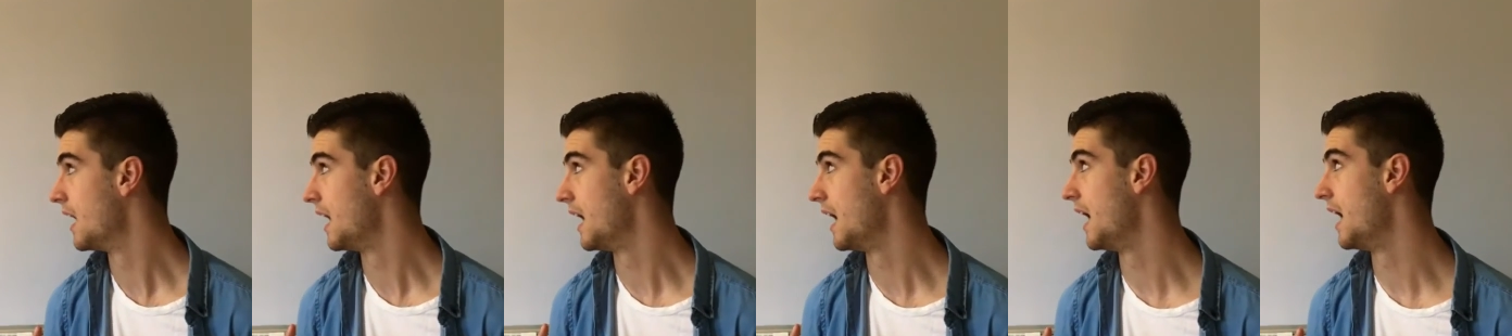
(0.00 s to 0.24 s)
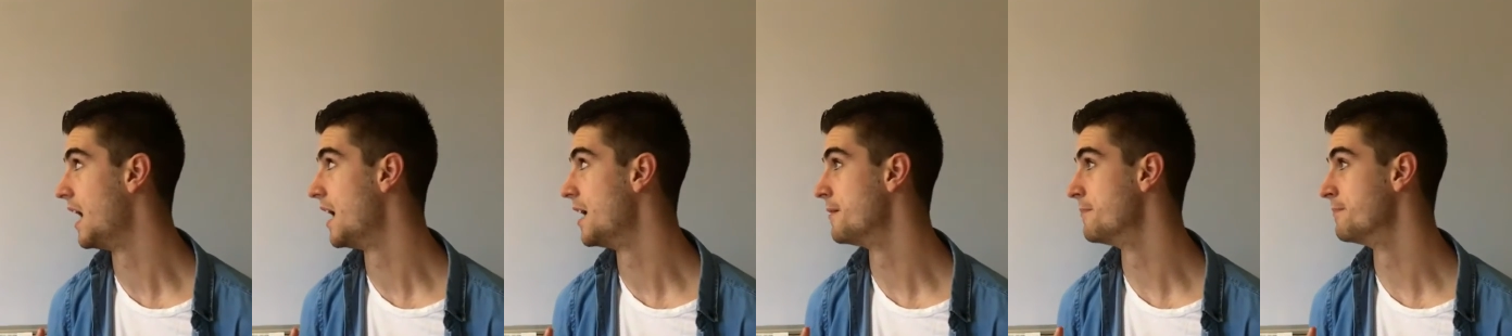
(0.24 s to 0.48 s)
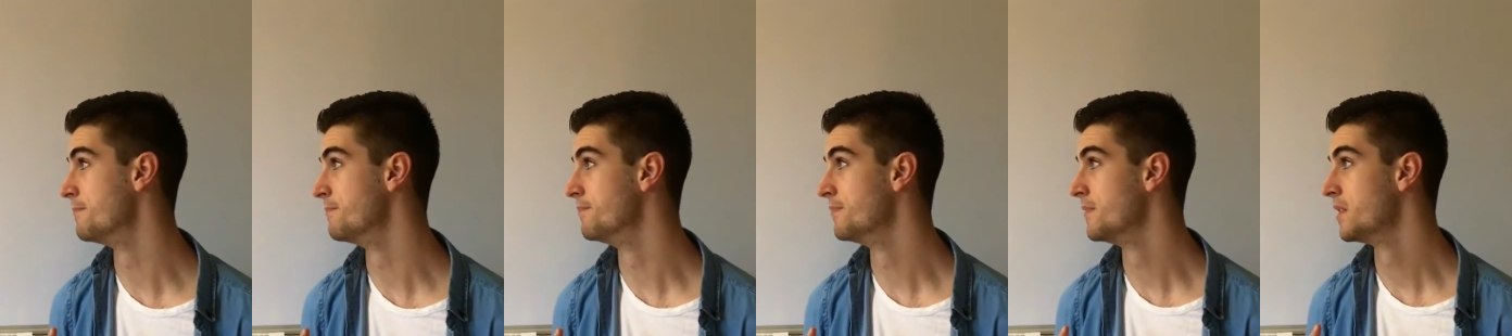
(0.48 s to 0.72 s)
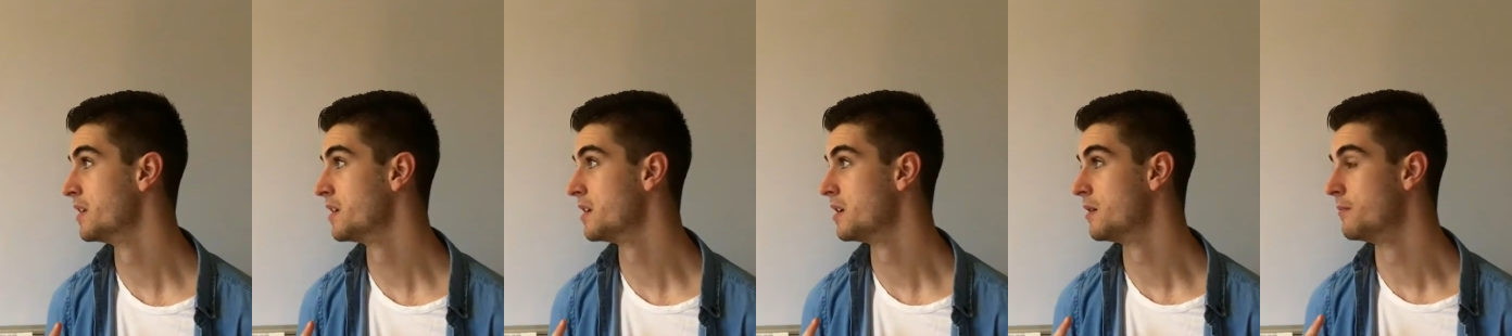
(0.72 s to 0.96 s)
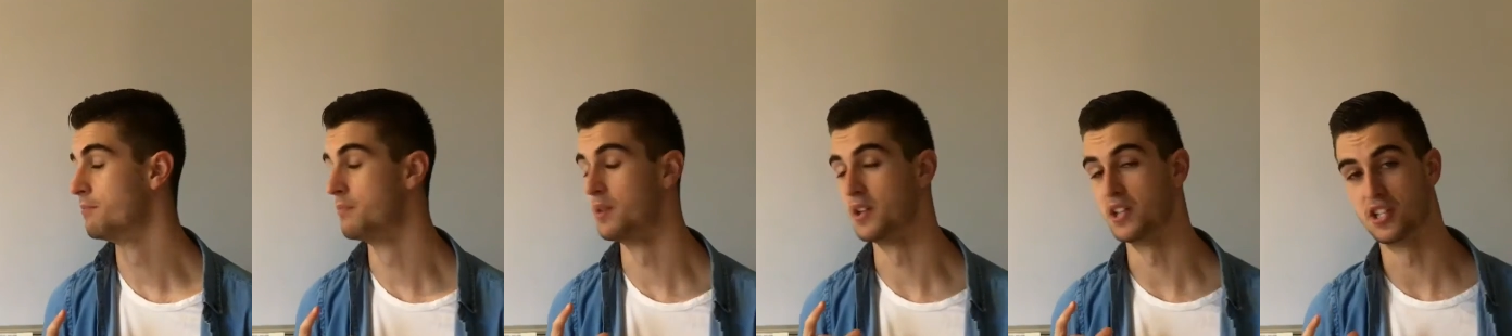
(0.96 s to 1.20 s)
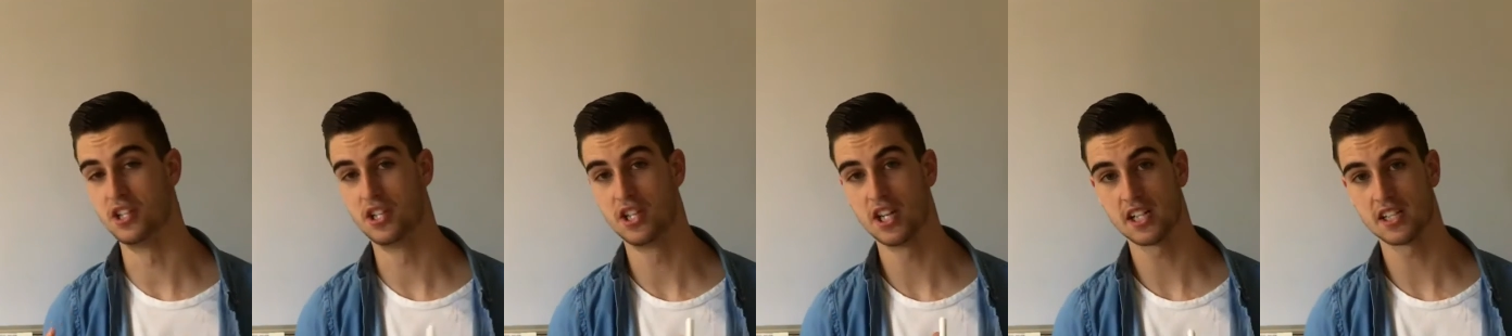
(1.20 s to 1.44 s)

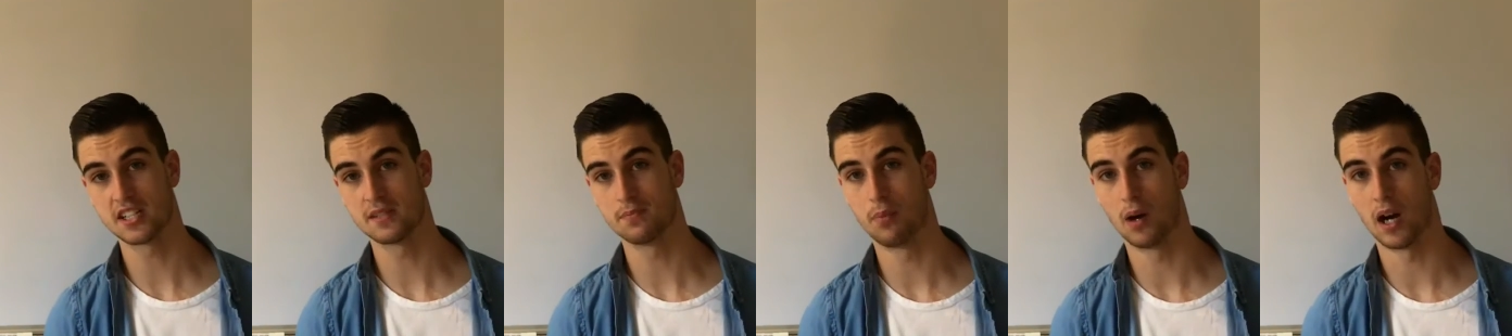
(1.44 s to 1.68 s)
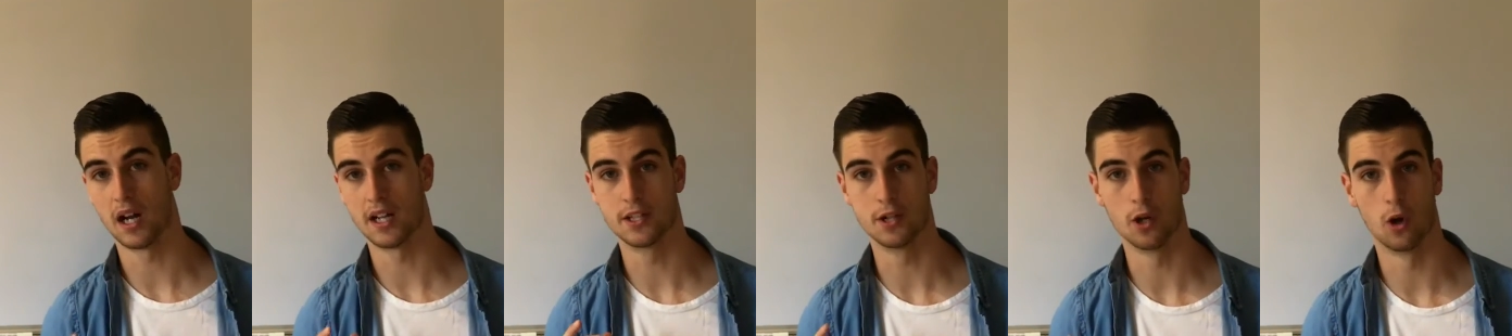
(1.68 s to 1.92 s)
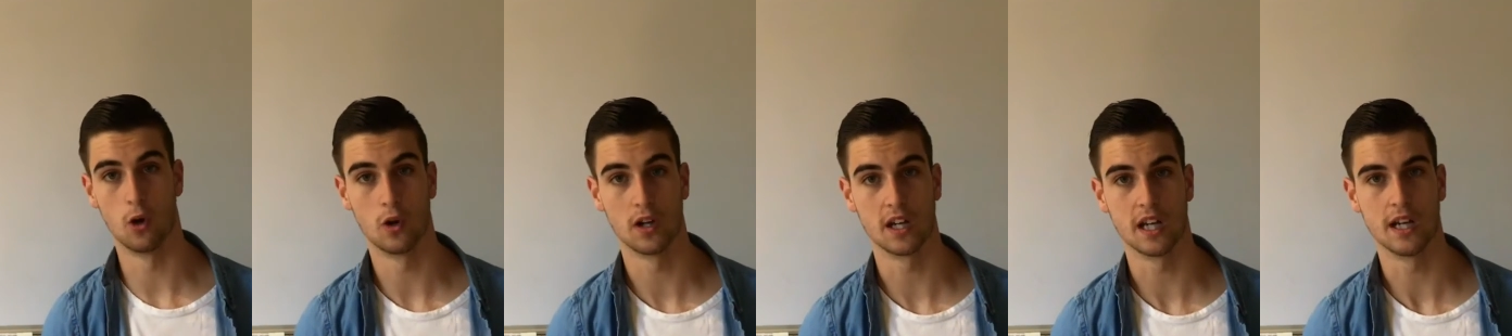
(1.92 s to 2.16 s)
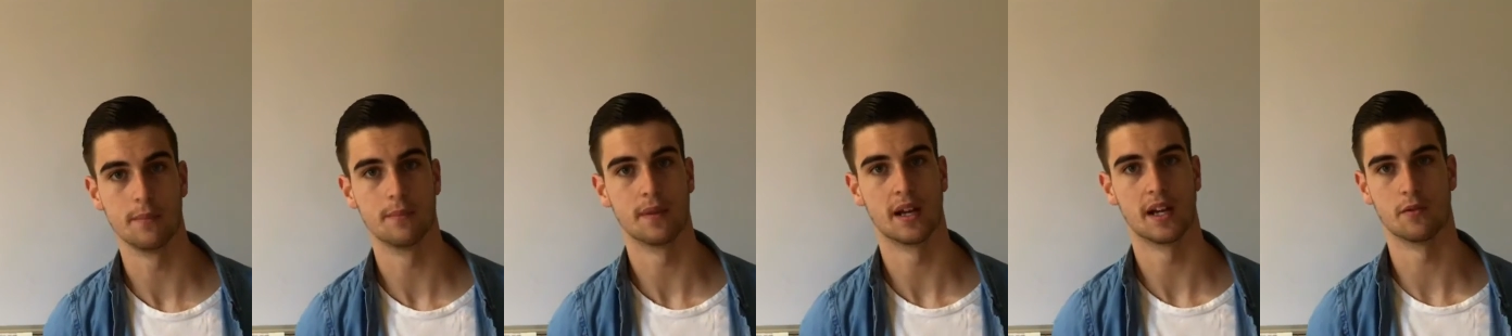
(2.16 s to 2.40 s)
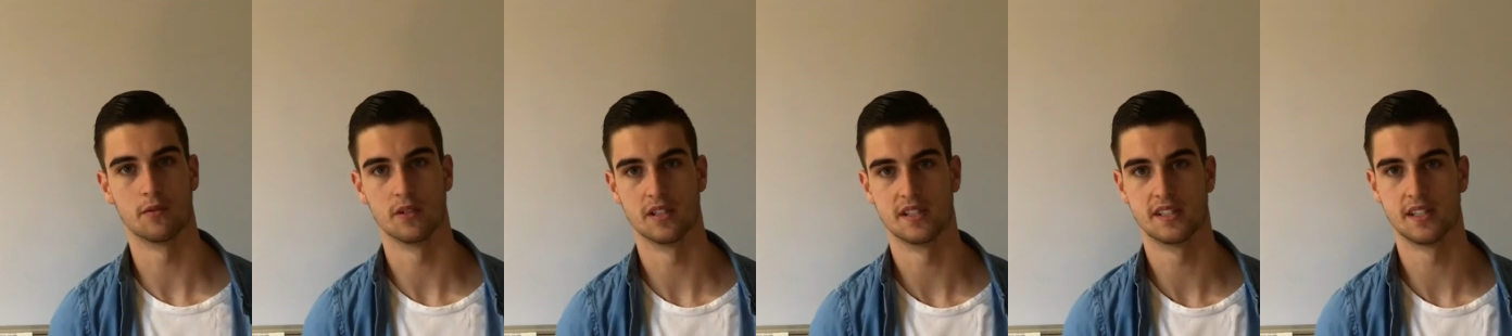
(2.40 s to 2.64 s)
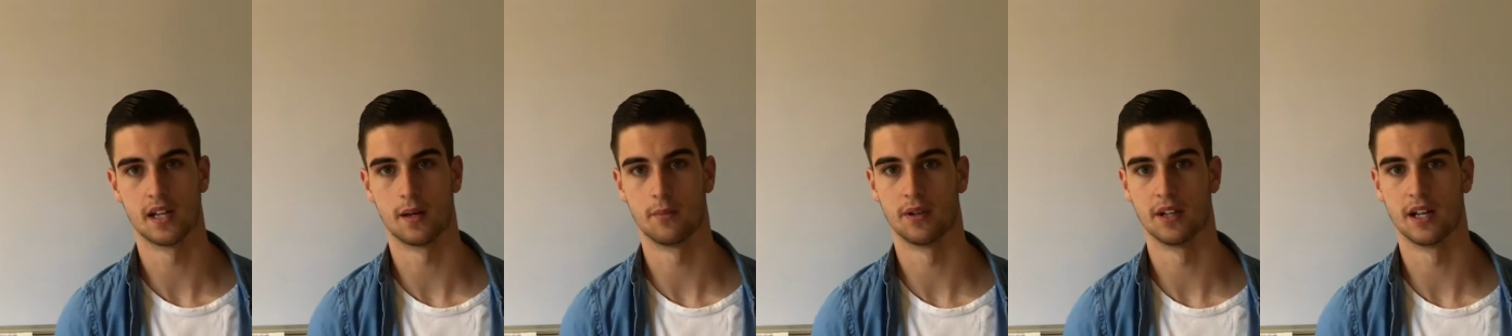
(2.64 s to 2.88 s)
But just by talking about it with
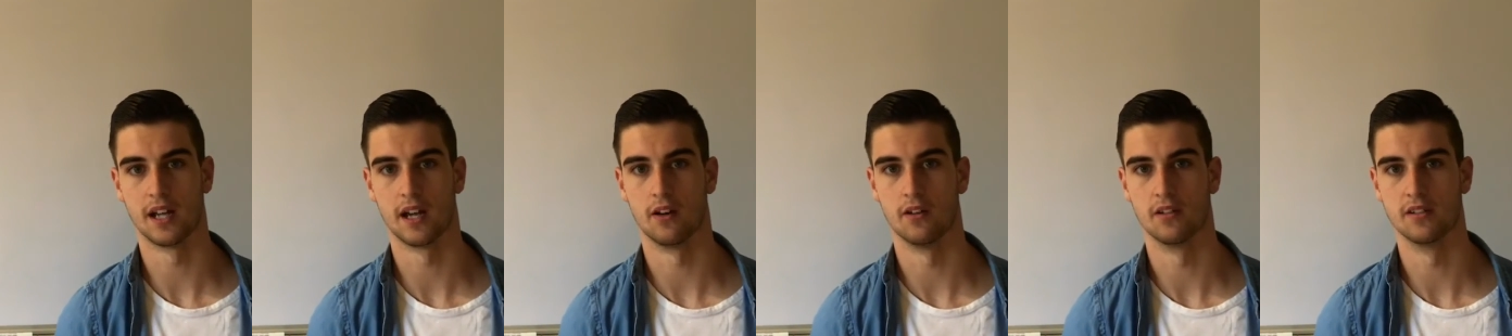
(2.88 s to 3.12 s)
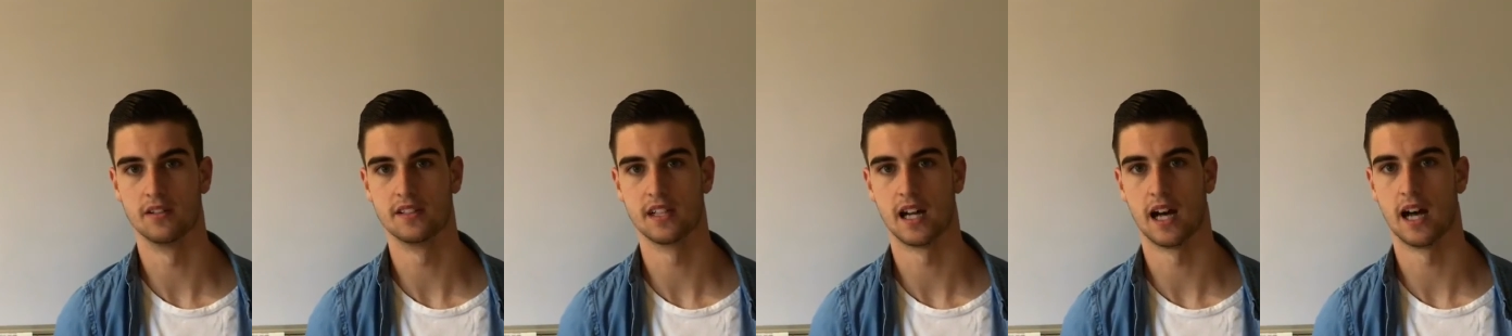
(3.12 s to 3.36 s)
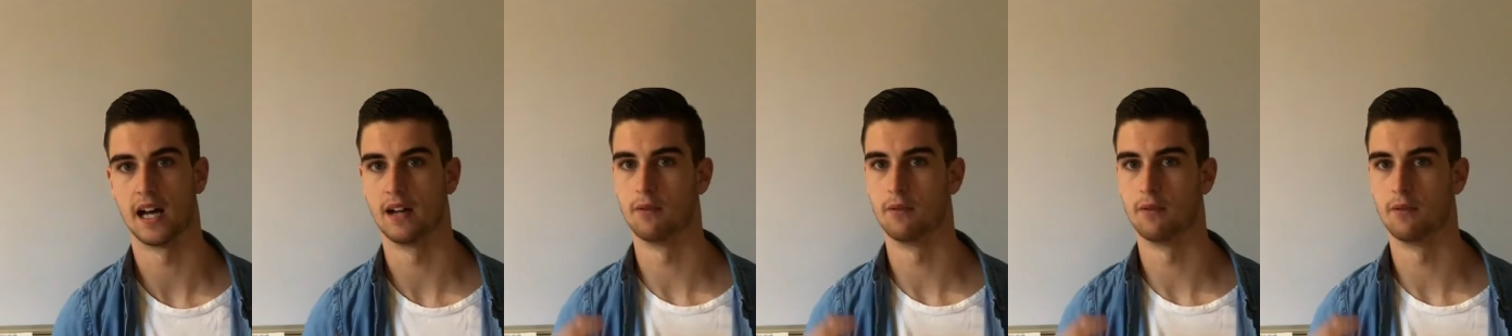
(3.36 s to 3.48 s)
someone else,